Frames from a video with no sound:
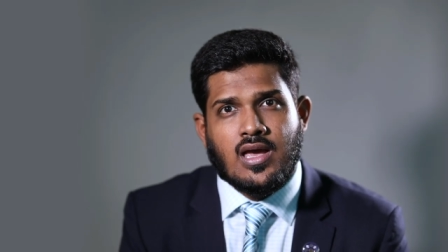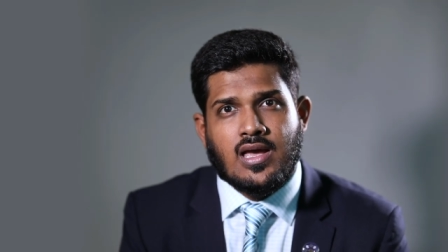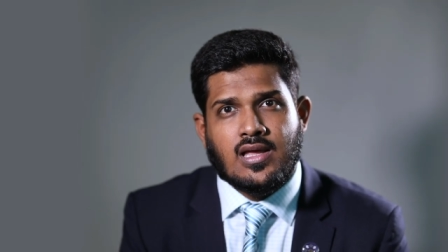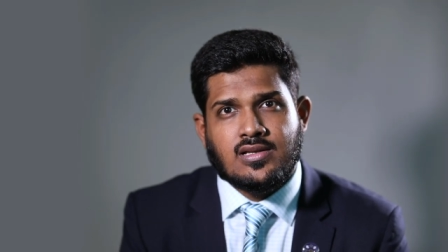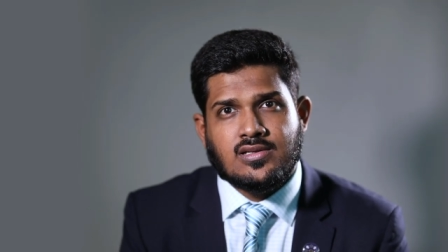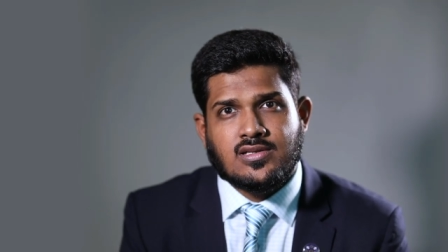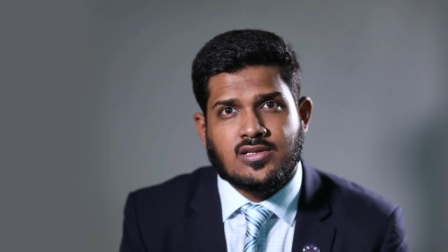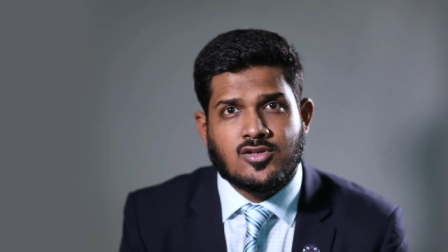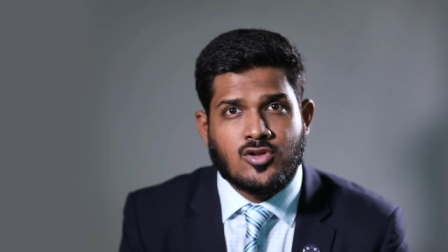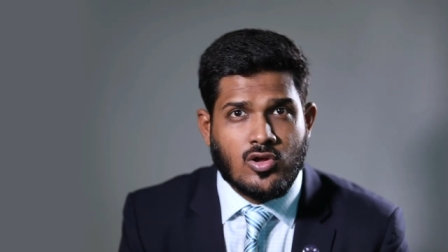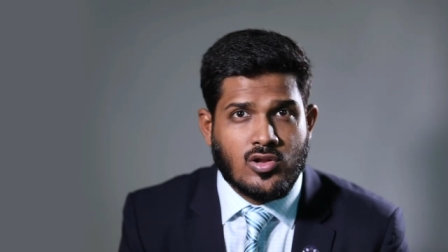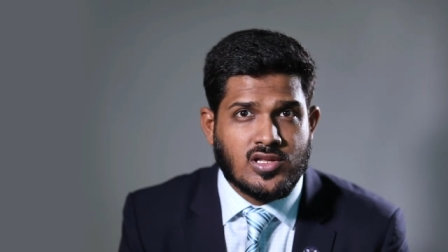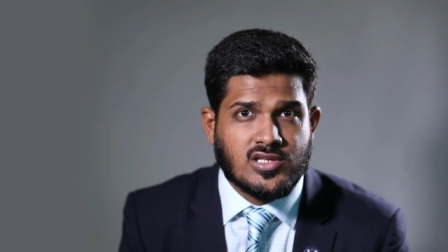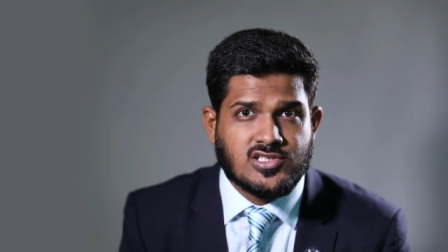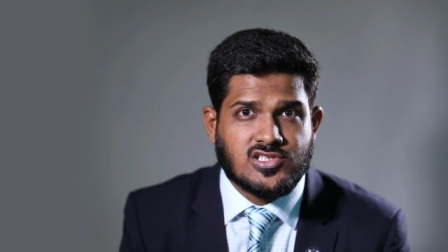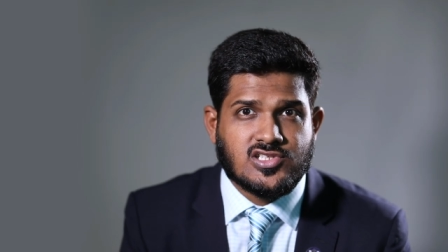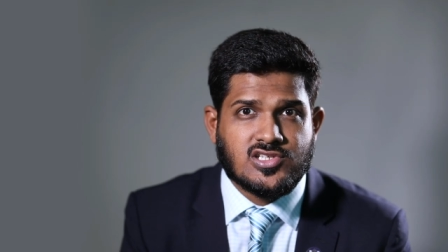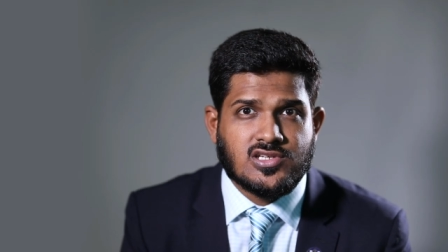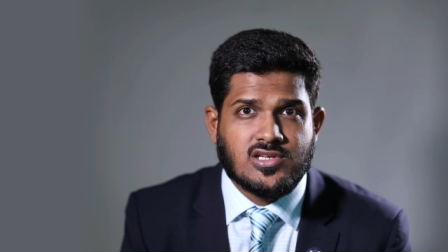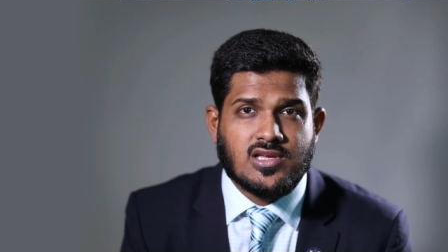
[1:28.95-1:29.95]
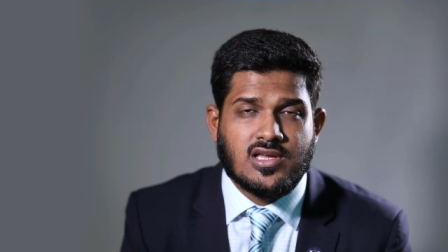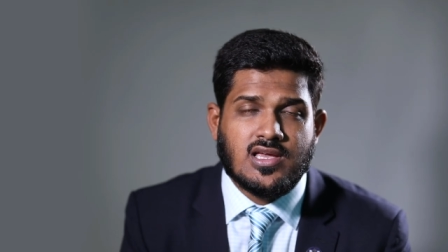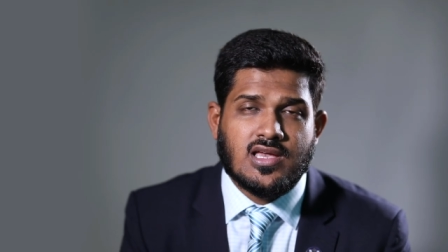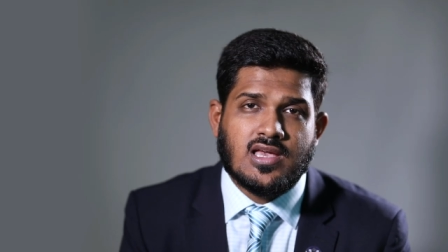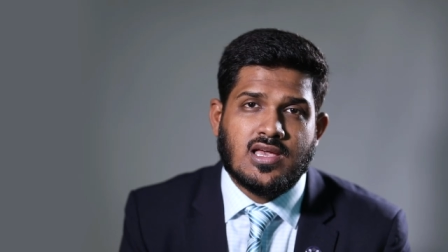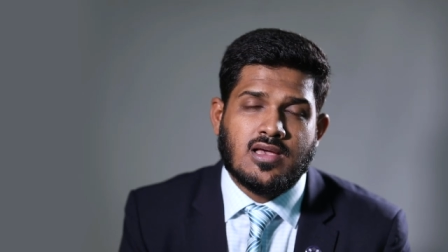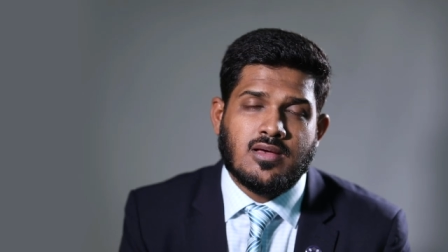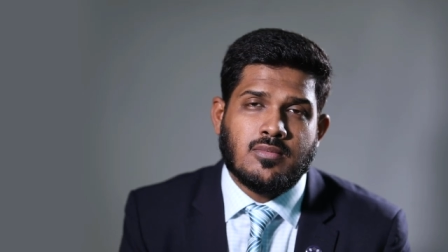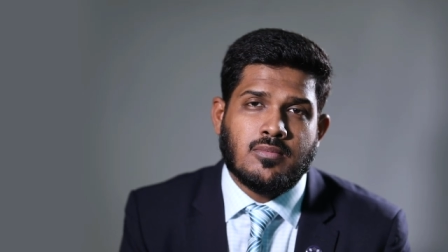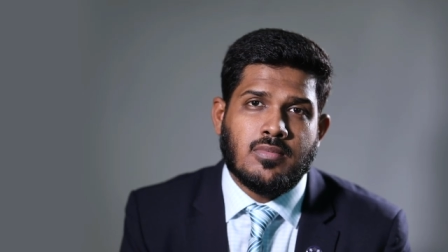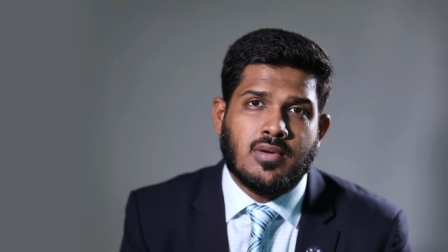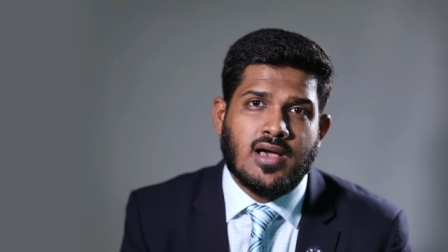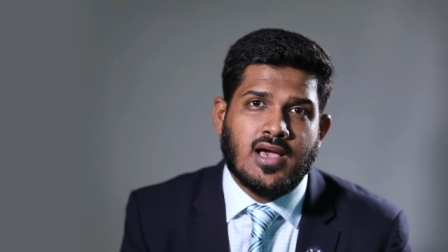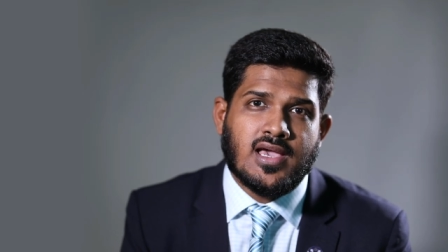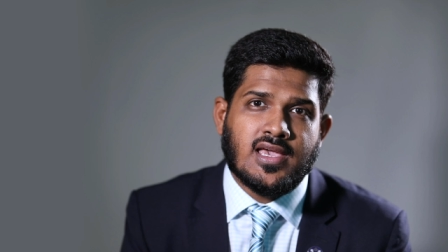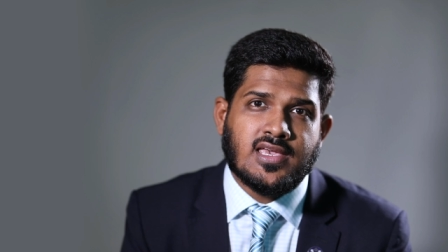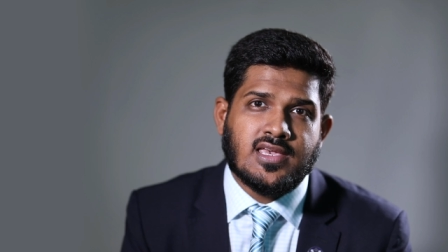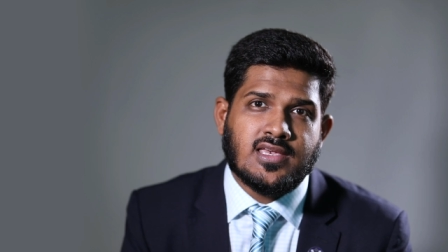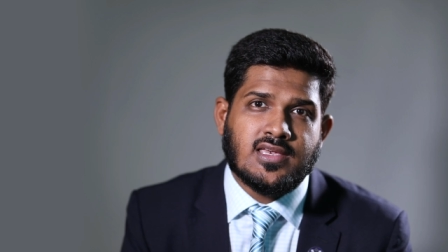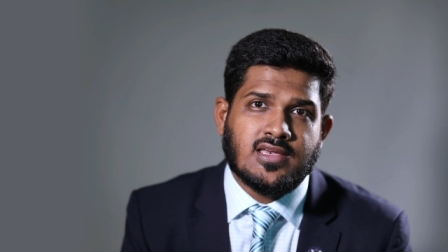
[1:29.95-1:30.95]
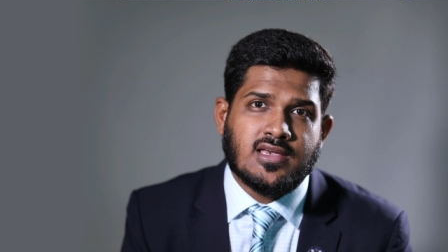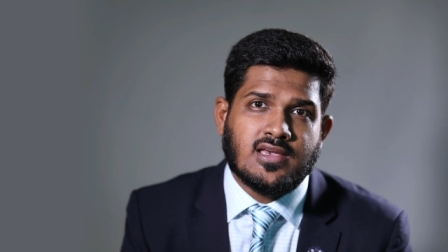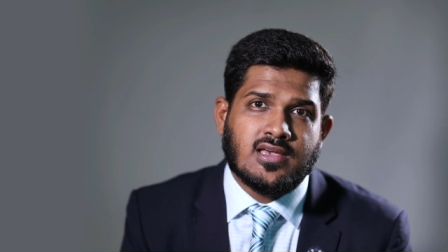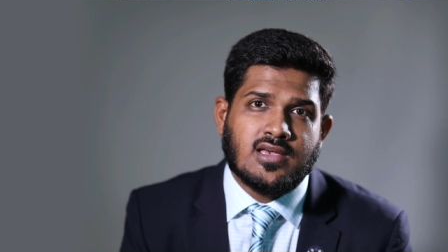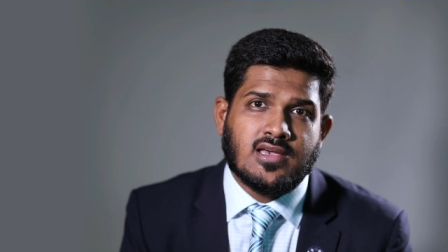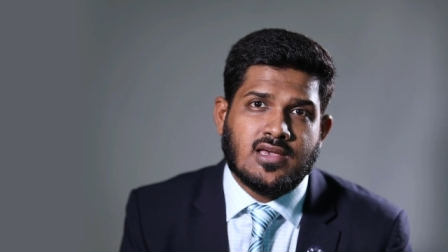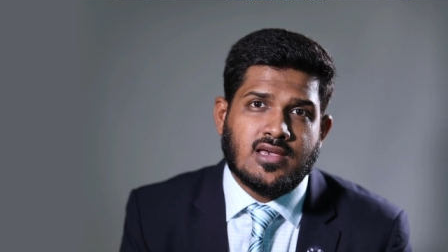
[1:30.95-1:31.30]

and uh, knowledge by